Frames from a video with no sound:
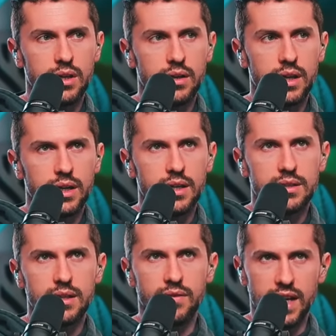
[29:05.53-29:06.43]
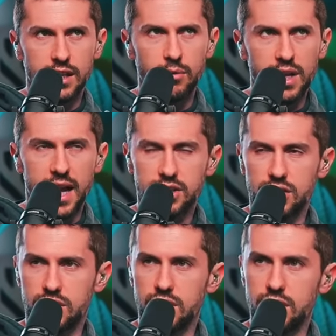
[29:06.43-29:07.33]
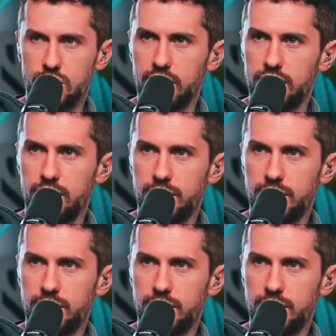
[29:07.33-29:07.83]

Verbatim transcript: on it, all that kind of stuff. And I did a reaction to the trailer.